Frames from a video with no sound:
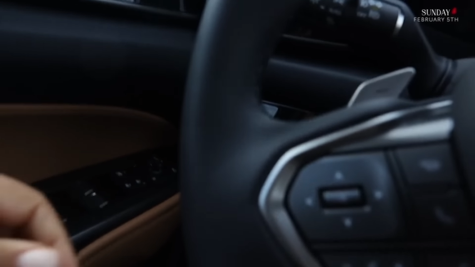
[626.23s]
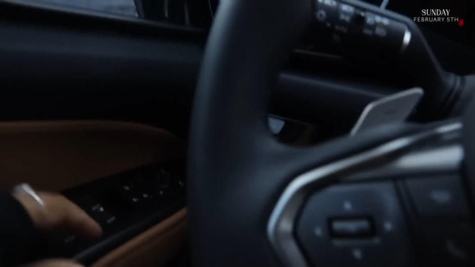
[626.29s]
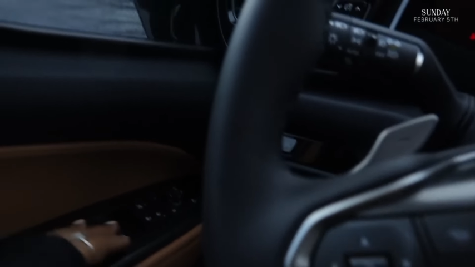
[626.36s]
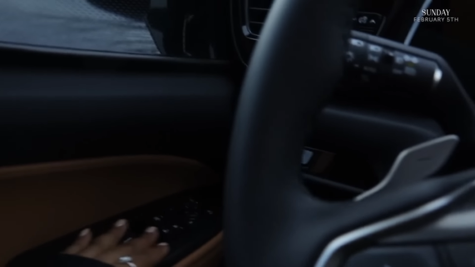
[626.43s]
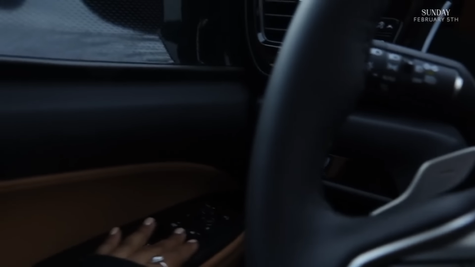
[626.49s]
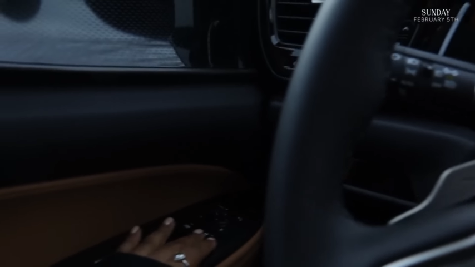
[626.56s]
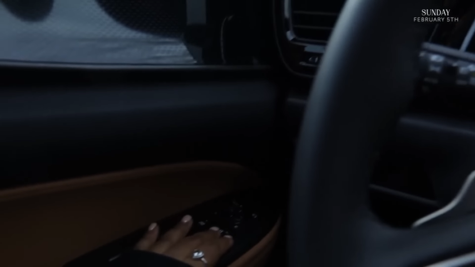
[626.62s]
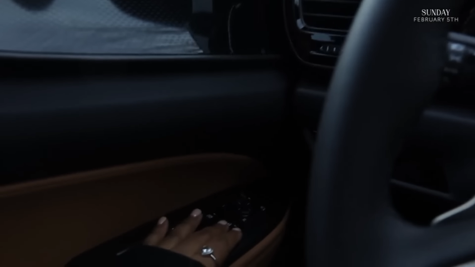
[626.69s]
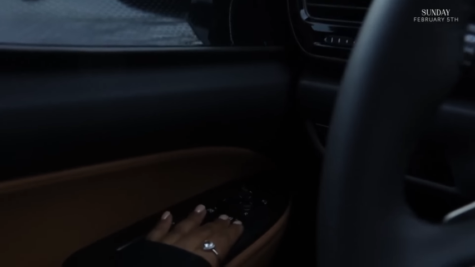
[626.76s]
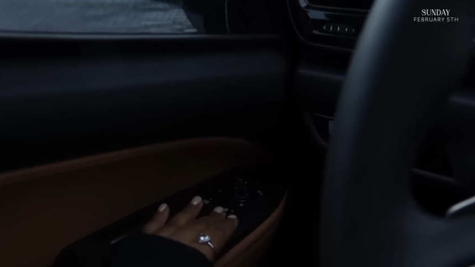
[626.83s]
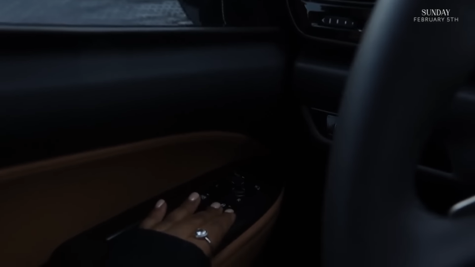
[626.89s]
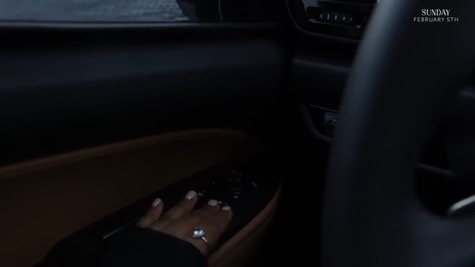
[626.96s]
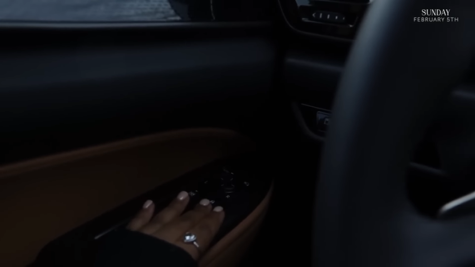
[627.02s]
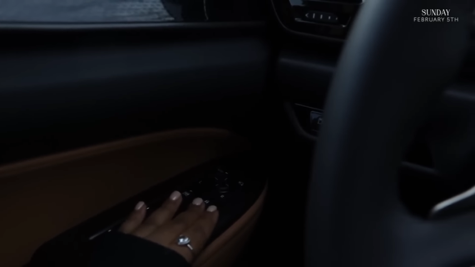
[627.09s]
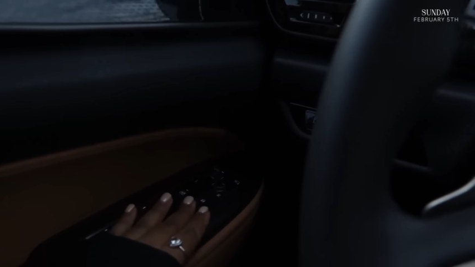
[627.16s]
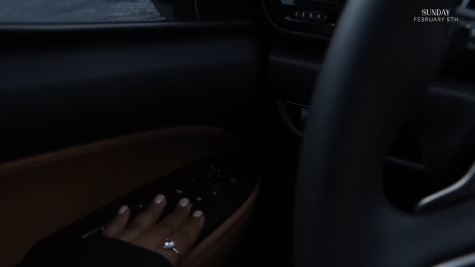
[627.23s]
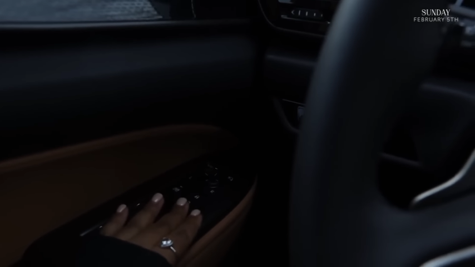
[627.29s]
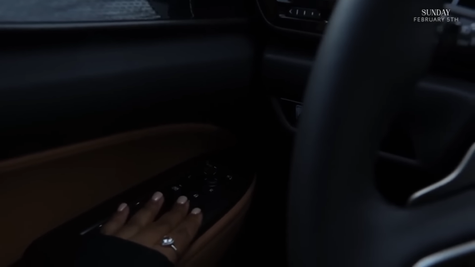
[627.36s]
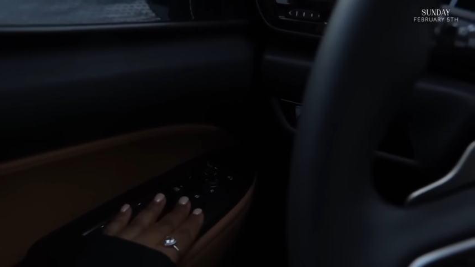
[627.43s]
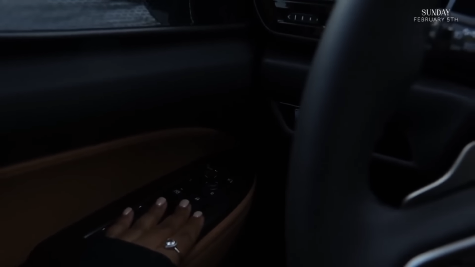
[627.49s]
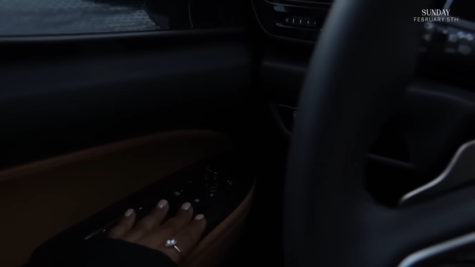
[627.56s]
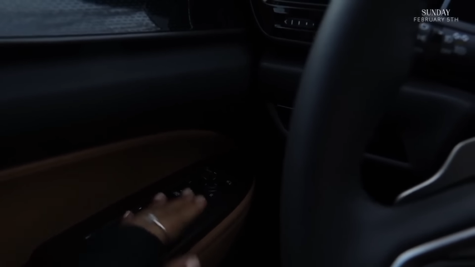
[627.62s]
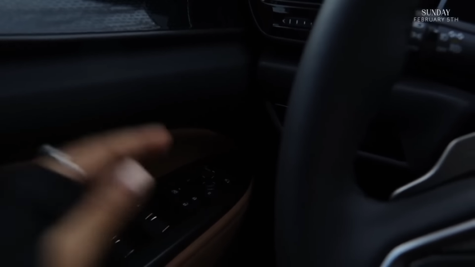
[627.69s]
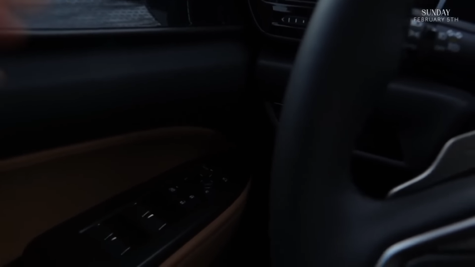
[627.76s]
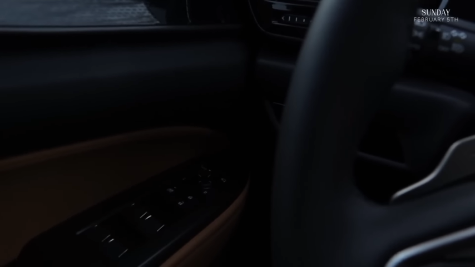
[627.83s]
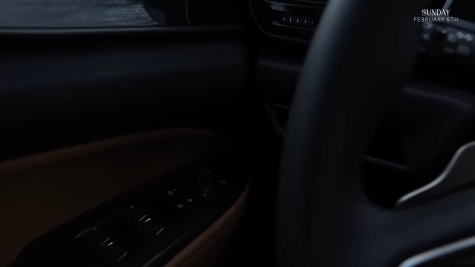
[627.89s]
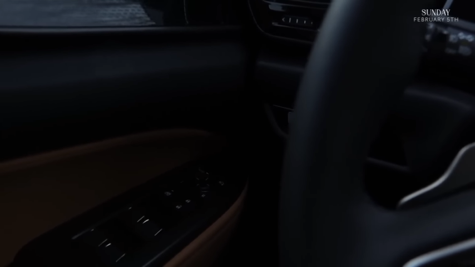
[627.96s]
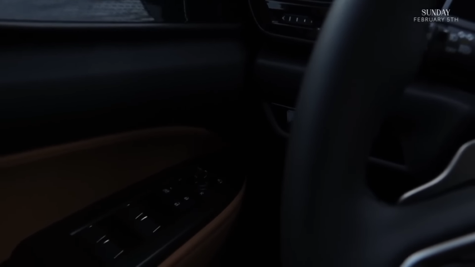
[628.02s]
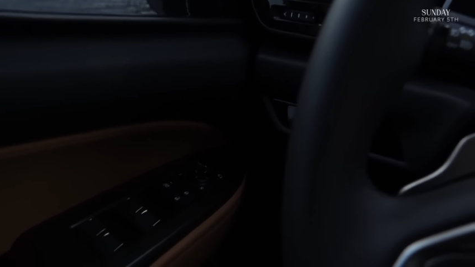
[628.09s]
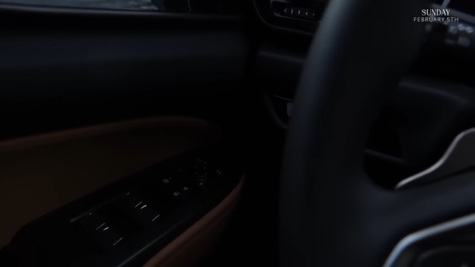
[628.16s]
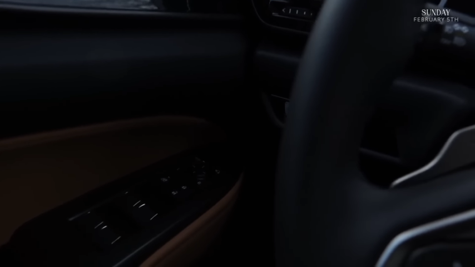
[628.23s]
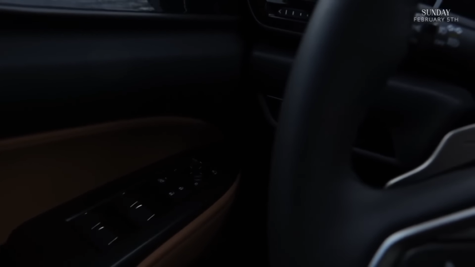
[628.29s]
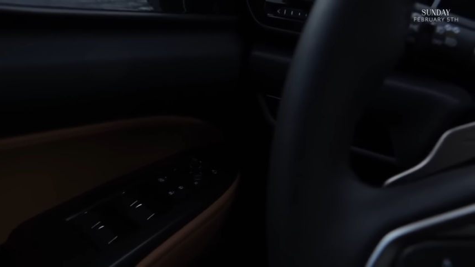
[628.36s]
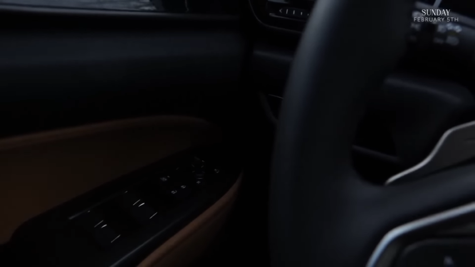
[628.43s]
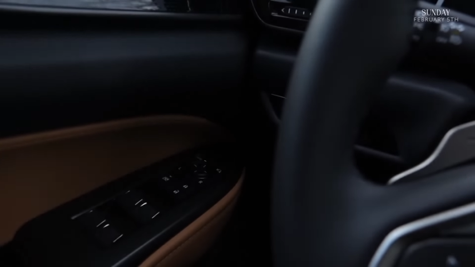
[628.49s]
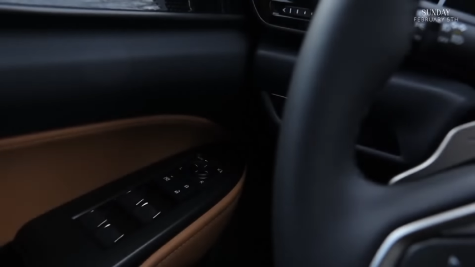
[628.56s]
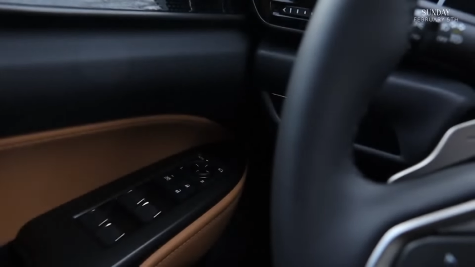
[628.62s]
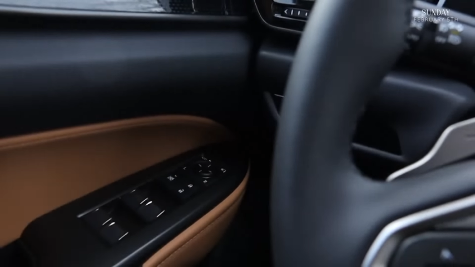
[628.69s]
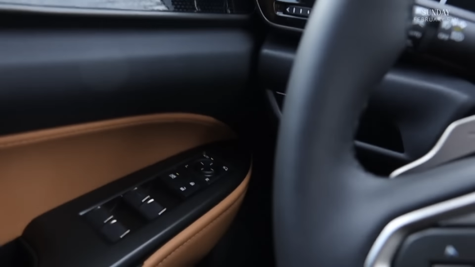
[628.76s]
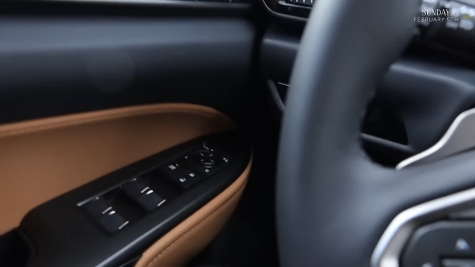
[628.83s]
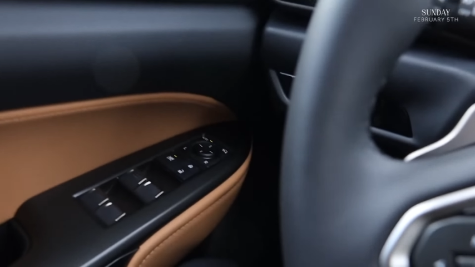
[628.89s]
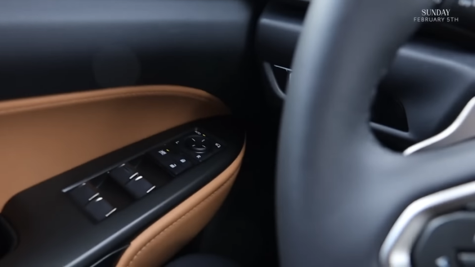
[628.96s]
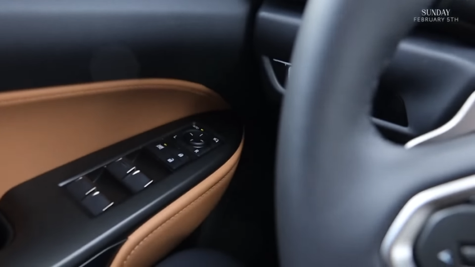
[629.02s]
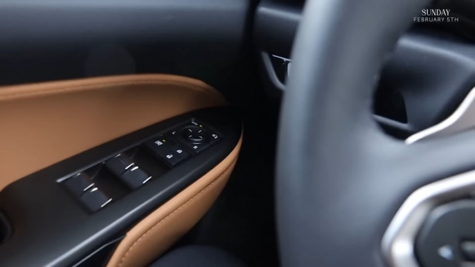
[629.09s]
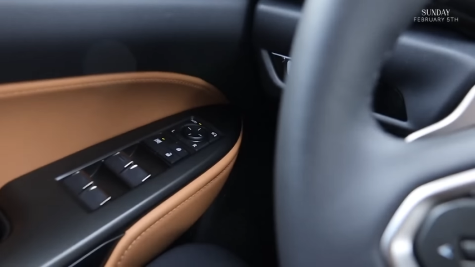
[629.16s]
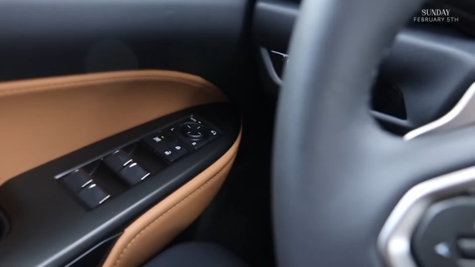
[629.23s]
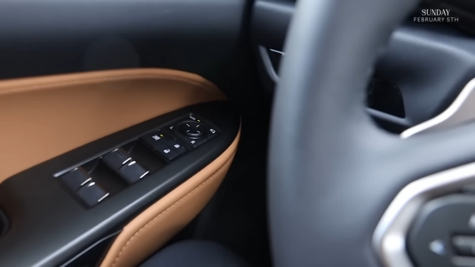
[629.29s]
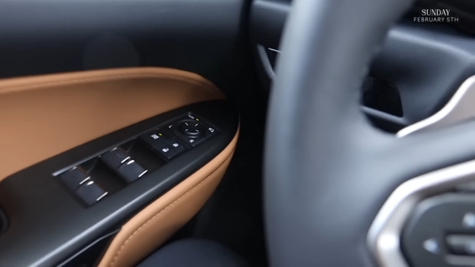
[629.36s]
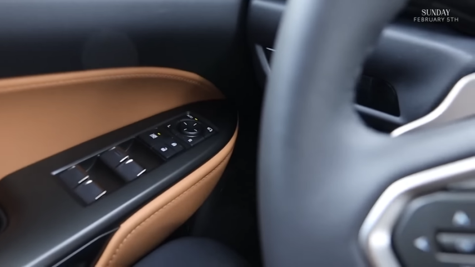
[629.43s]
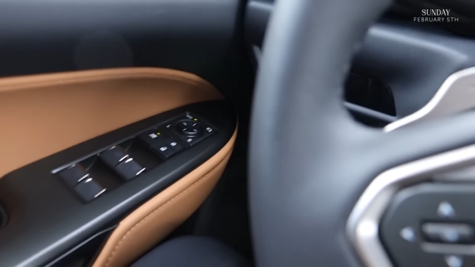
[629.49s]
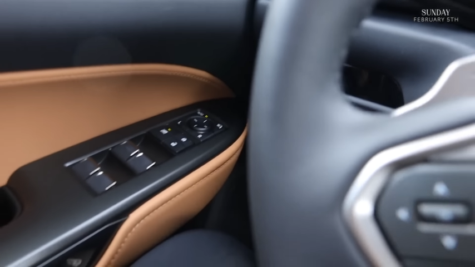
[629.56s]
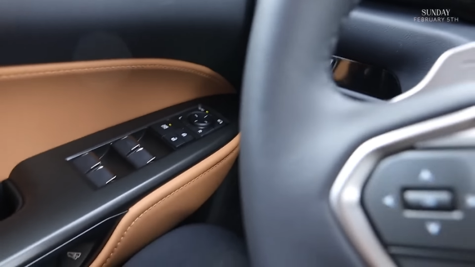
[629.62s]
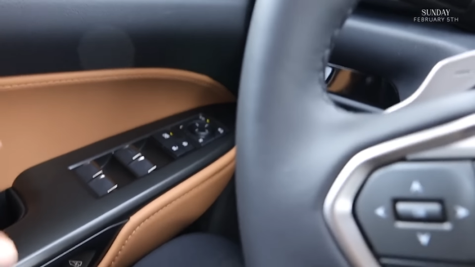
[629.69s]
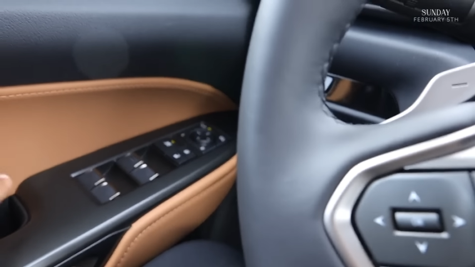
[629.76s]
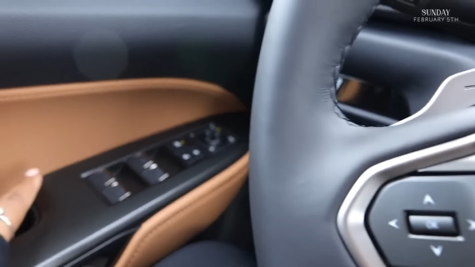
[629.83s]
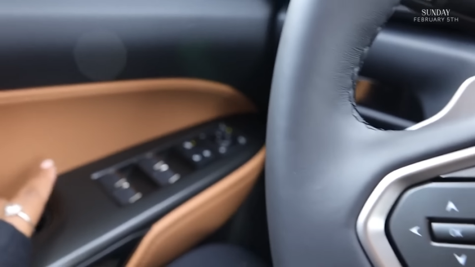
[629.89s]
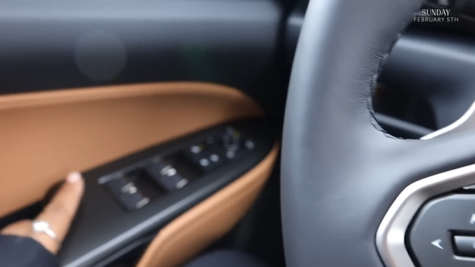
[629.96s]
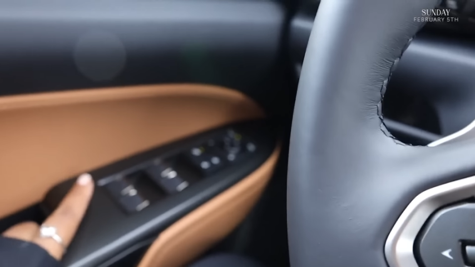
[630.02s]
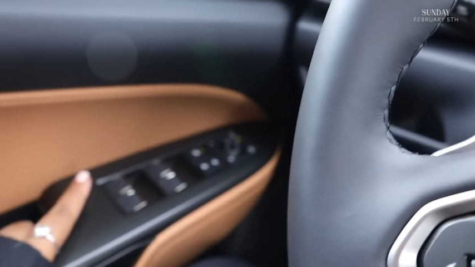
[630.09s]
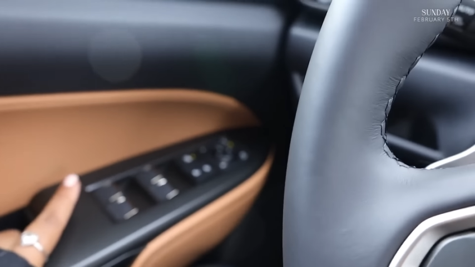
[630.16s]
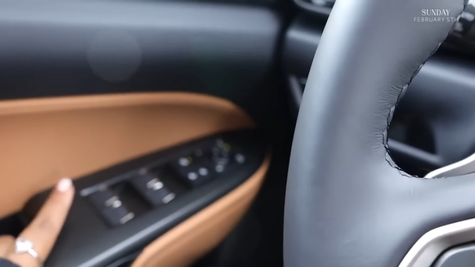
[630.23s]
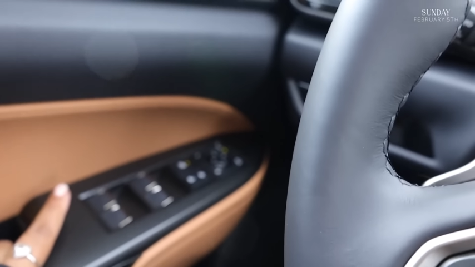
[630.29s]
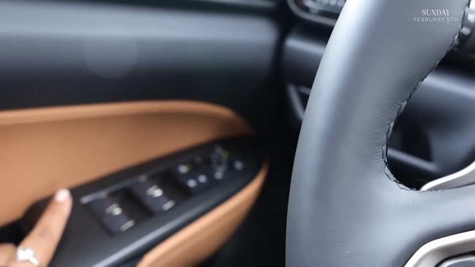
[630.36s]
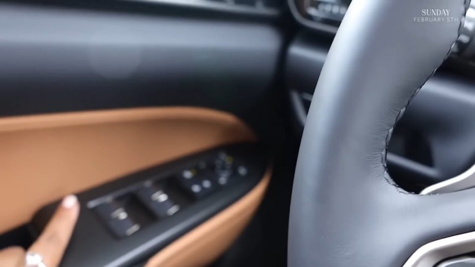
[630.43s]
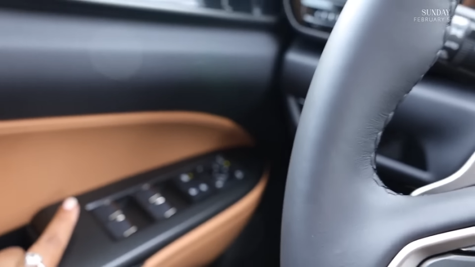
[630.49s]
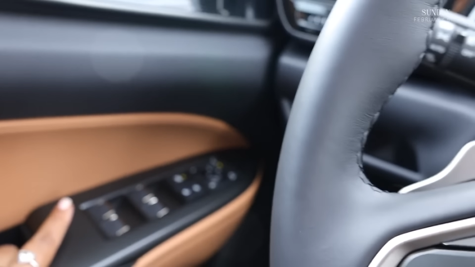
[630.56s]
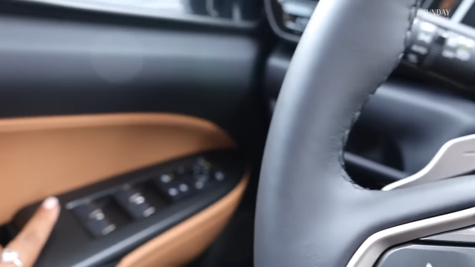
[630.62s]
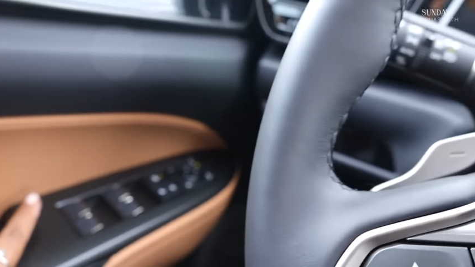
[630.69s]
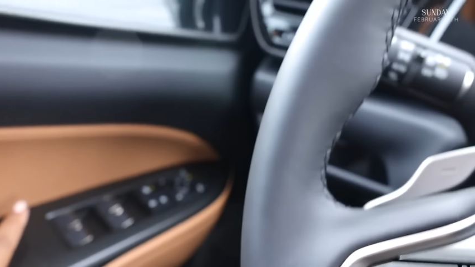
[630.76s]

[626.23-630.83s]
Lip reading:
(no speaker visible)